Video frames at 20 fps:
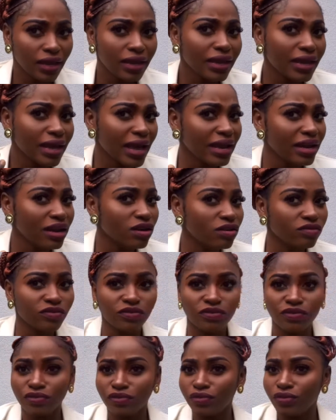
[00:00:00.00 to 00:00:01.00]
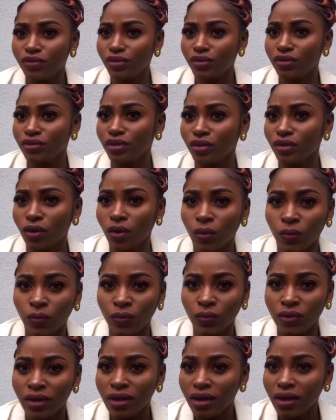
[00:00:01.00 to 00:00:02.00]
it kind of, you
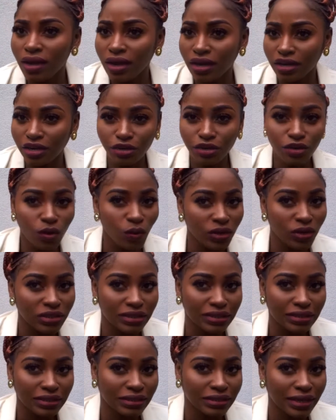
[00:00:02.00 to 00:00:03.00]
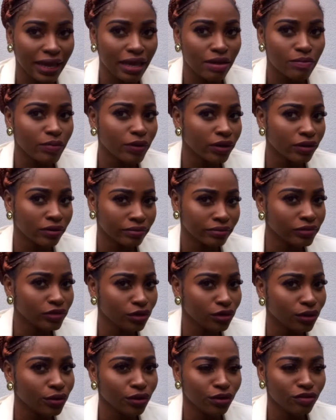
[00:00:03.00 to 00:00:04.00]
know, I don't know what to say, but
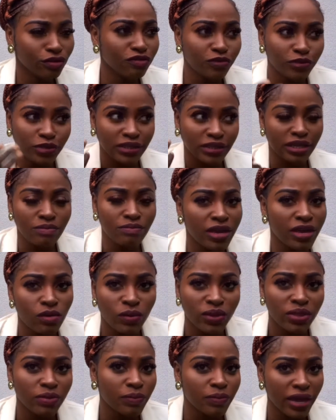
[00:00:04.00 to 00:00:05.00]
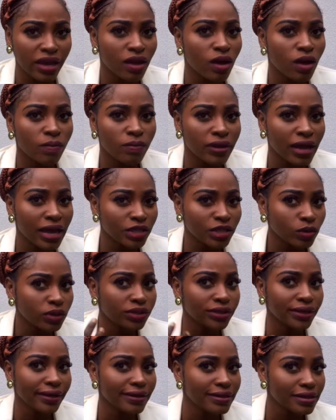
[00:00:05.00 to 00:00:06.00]
you know, you've seen me with makeup guys.
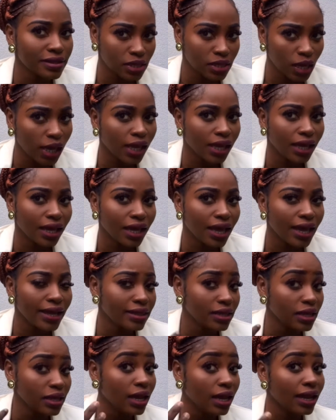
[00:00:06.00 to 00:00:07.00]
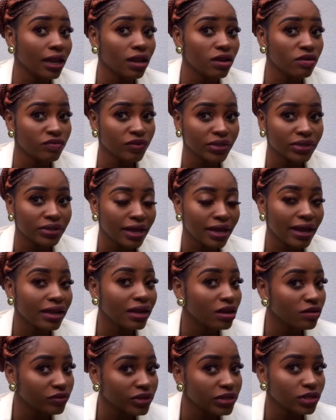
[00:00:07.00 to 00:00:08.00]
What do you think? I think I love it. I
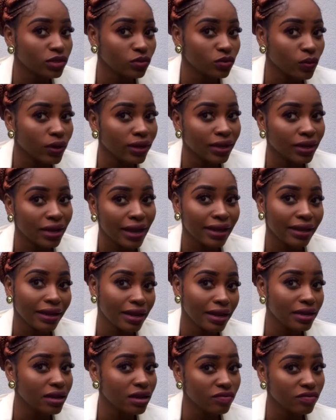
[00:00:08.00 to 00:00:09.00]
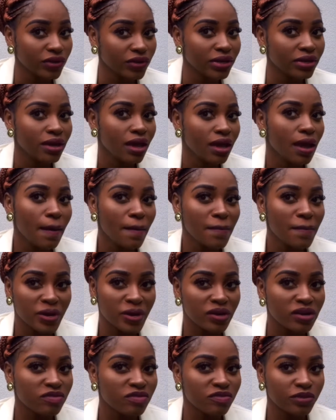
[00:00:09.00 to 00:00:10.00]
love this one. I love it.
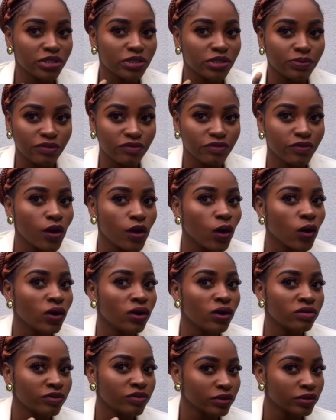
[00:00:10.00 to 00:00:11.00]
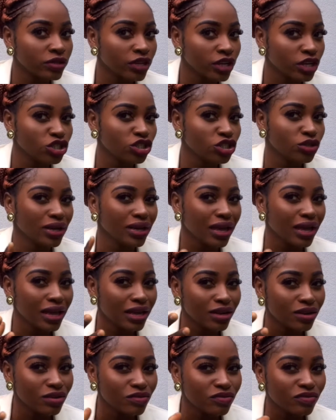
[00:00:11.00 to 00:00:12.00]
Powder first before foundation. It
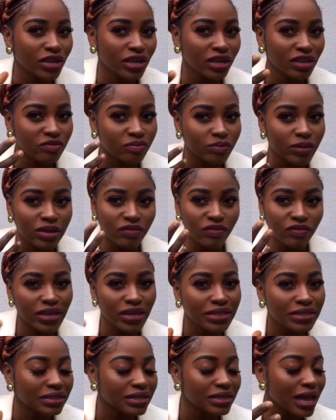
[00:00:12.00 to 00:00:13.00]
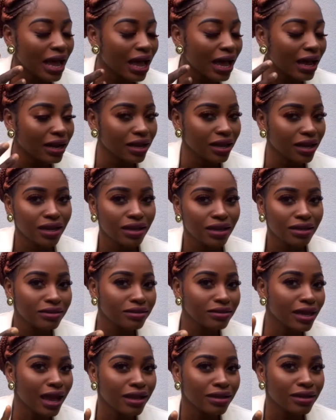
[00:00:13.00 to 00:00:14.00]
kind of gives my face that
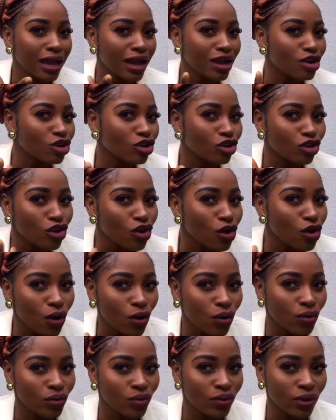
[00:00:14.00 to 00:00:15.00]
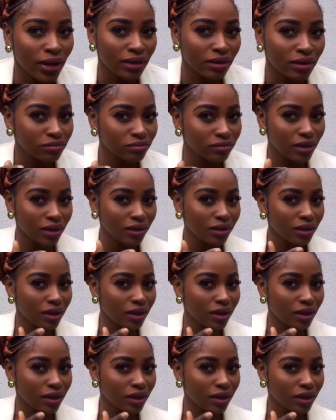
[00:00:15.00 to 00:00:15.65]
glow. I don't